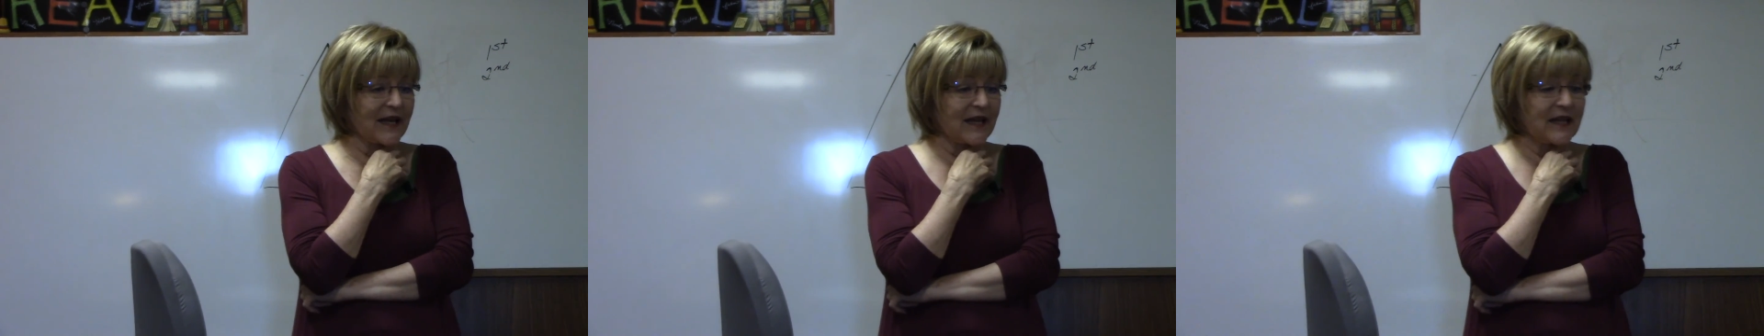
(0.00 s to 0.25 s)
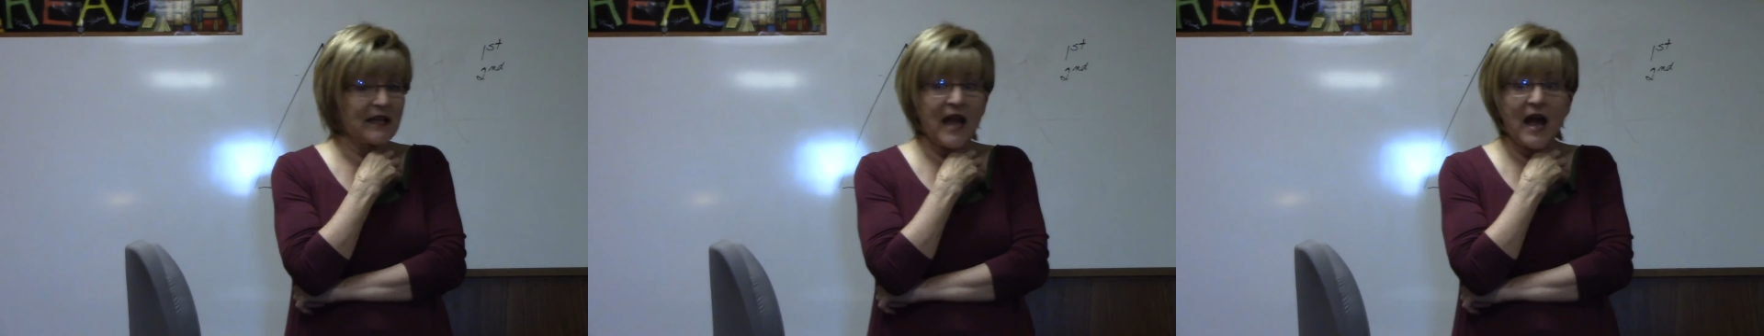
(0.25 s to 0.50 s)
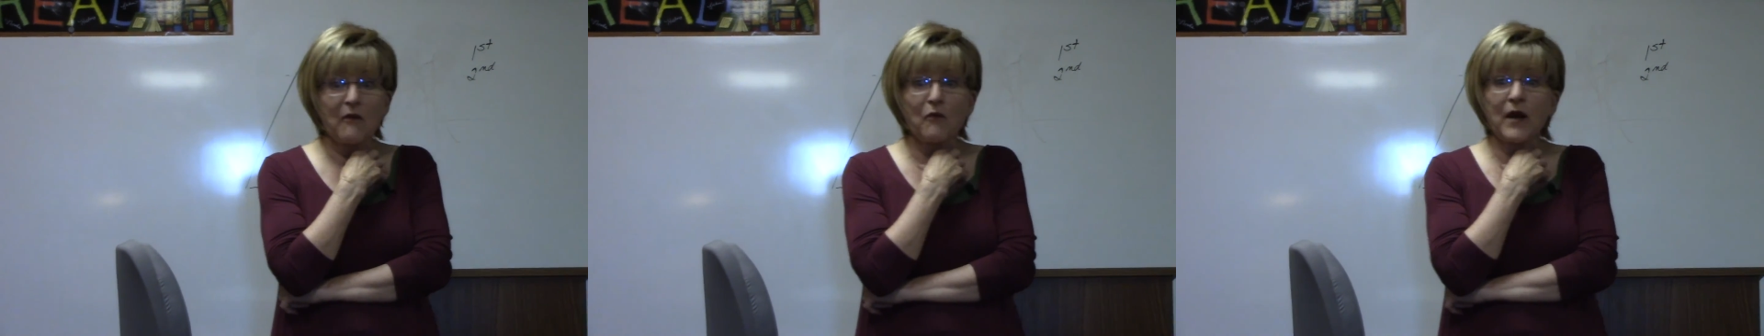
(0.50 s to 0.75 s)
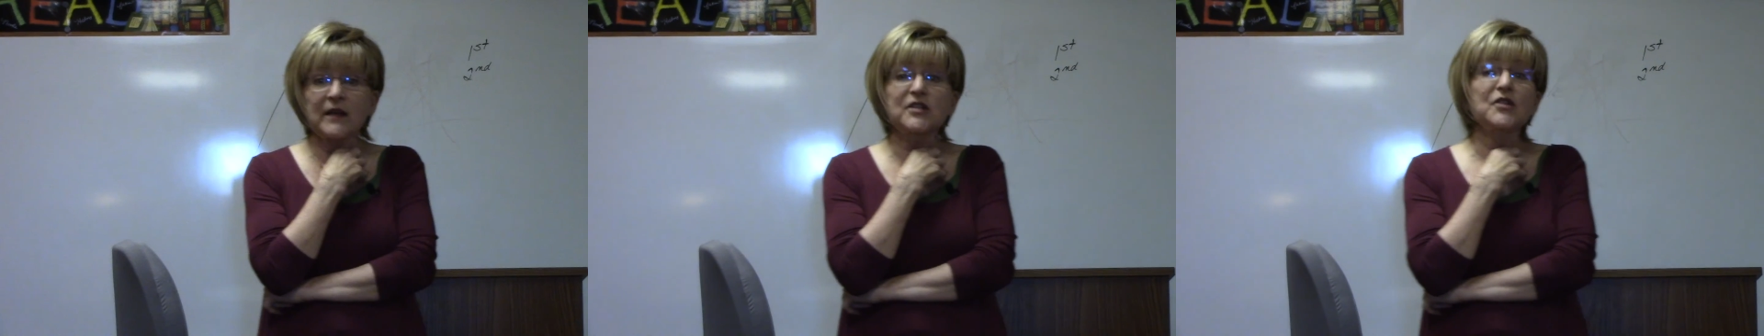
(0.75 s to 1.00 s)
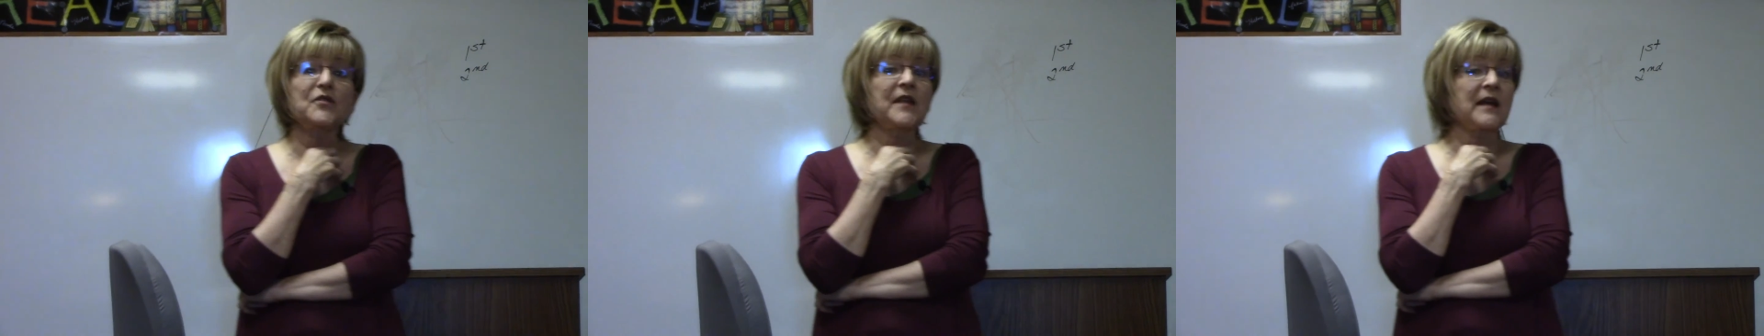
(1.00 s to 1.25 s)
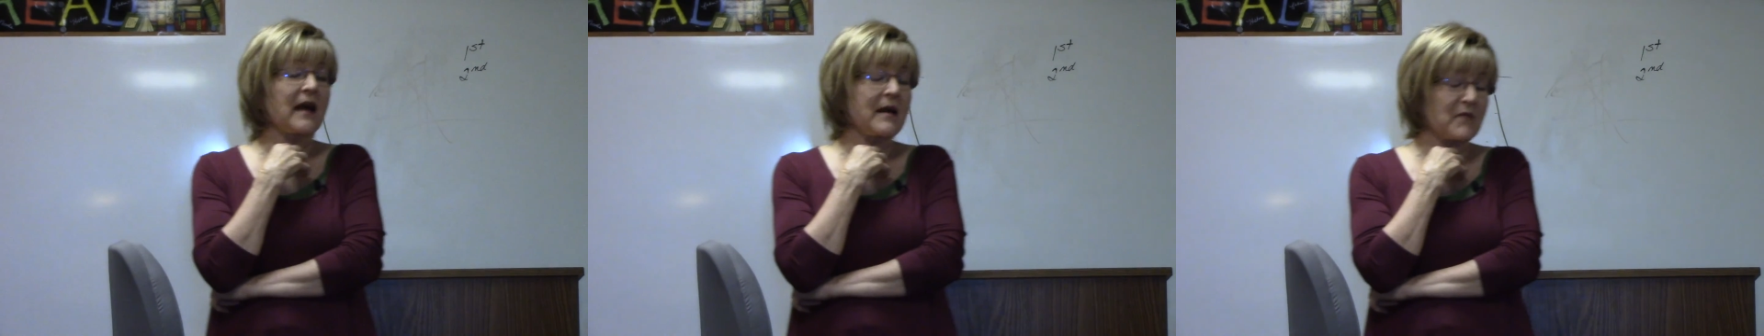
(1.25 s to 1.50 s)
Yeah, what do you
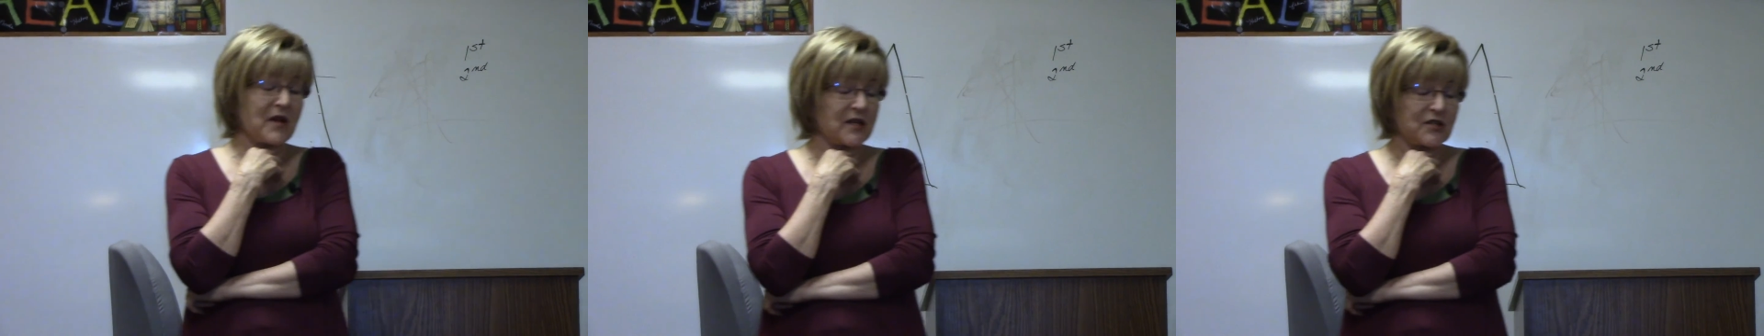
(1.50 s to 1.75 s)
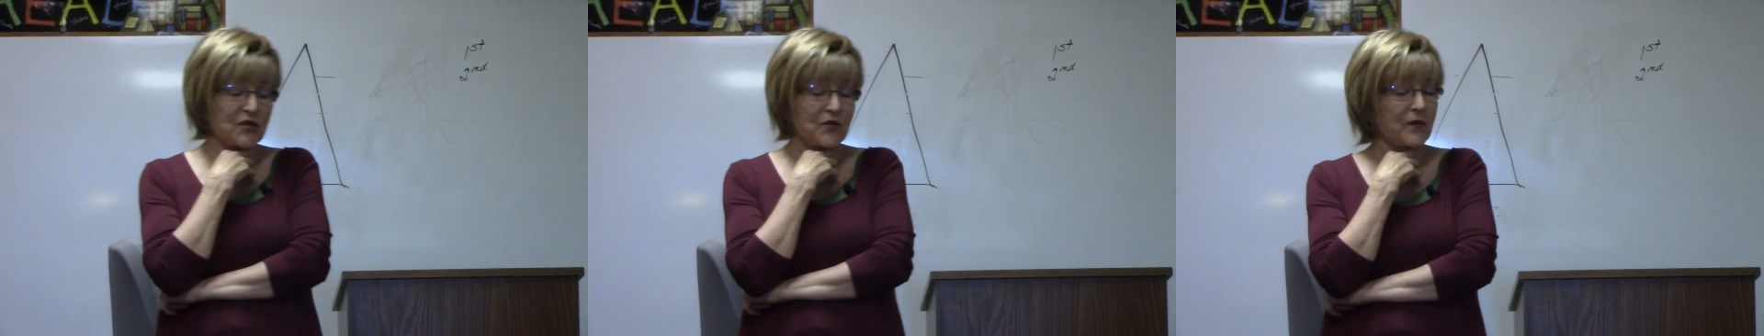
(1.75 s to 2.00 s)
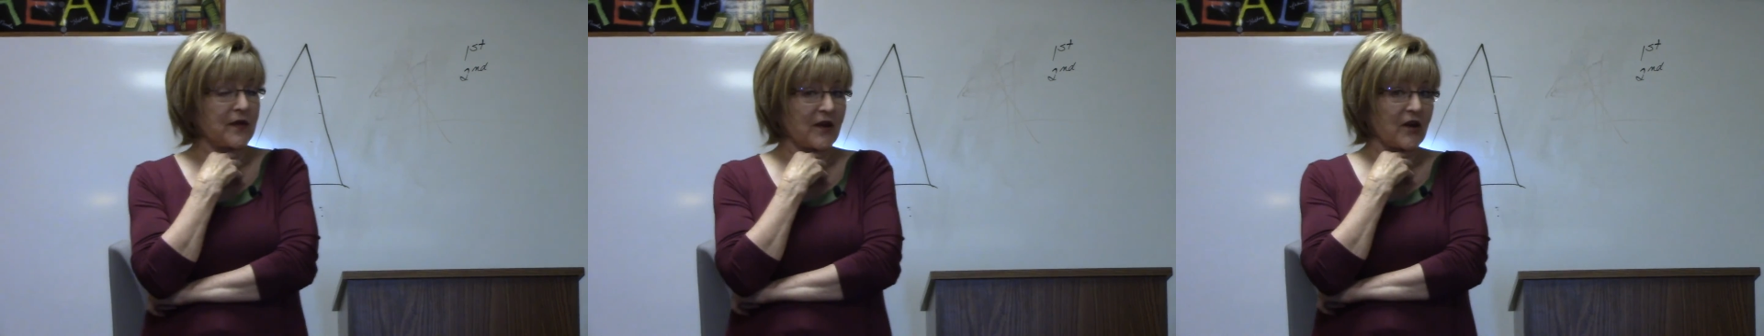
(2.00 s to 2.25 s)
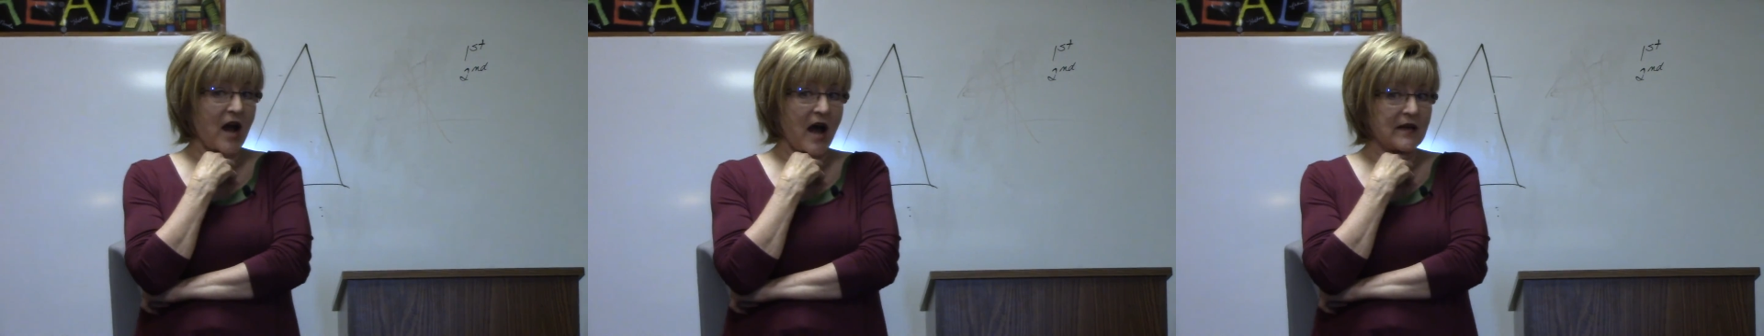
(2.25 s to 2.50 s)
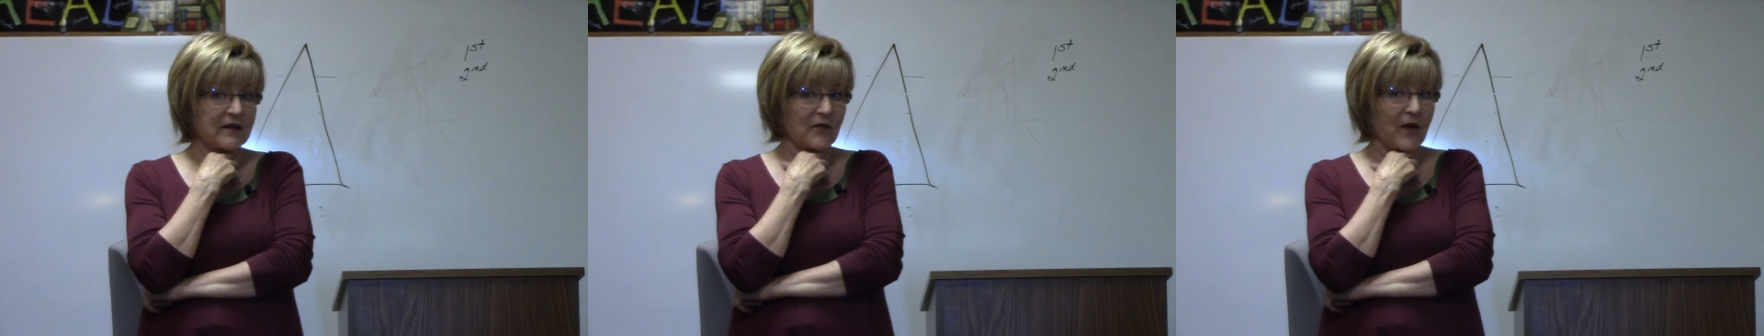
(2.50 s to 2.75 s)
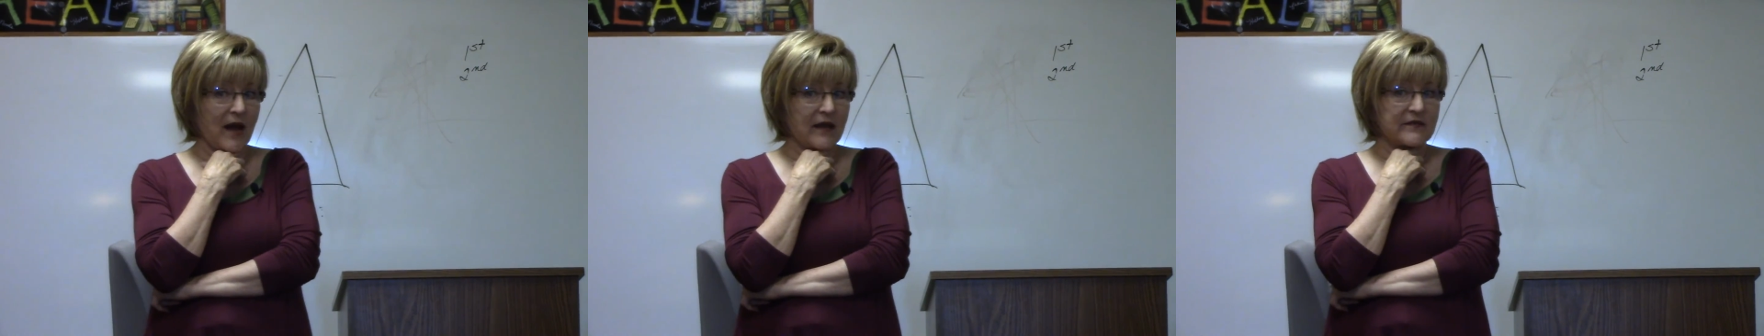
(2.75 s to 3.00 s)
think I'm going to do when their cotton
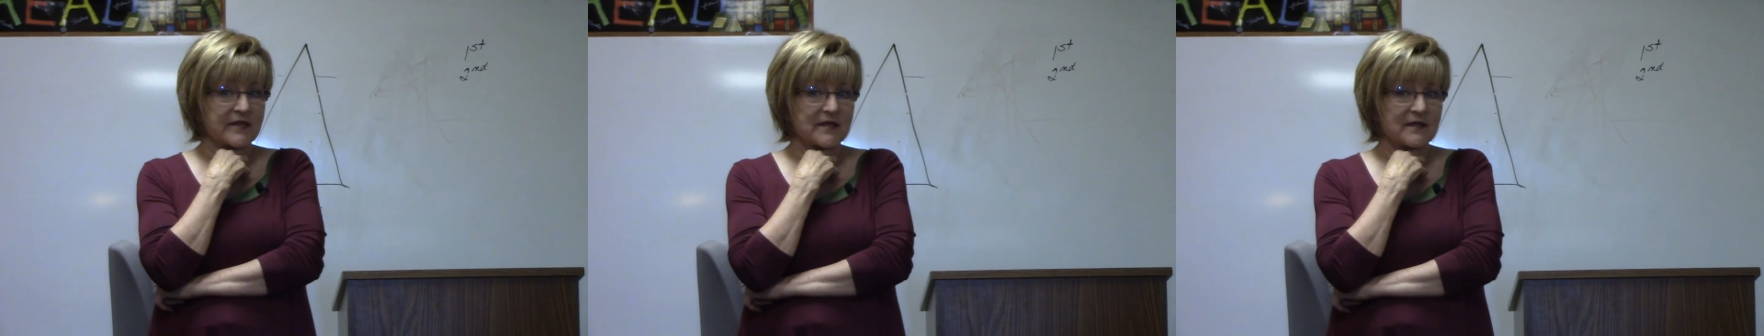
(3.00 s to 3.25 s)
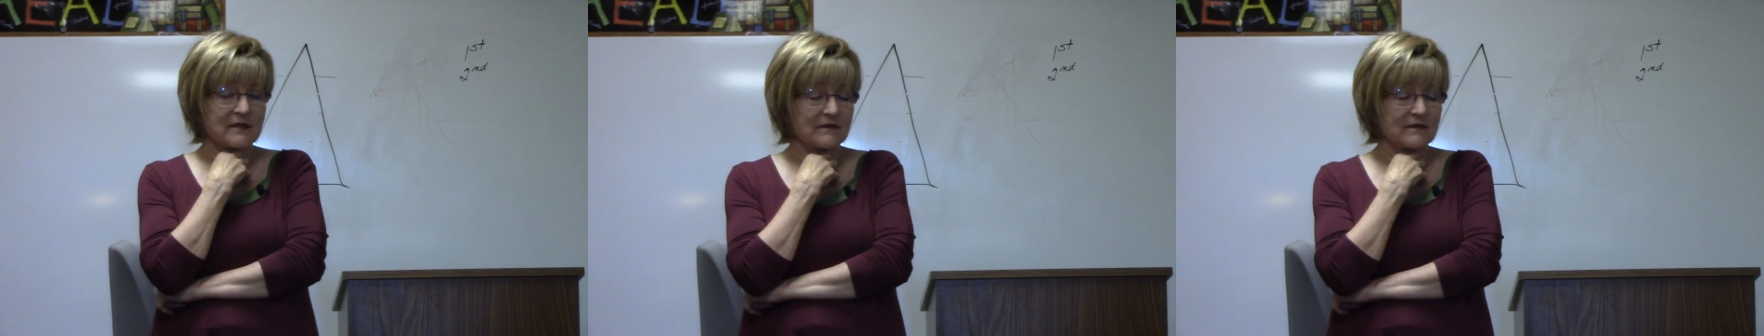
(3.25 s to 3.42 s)
arrives?